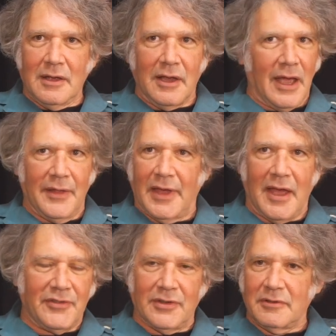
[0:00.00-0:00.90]
again, they
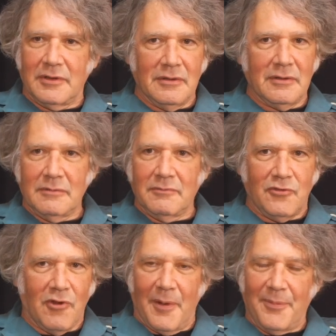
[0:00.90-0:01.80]
have to
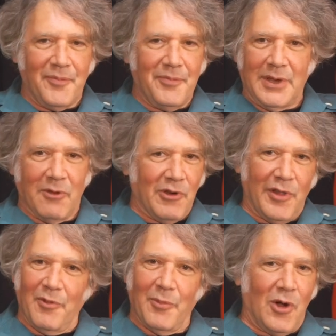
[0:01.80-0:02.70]
drop, get rid
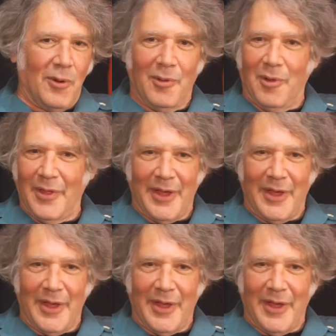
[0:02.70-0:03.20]
of their mobile.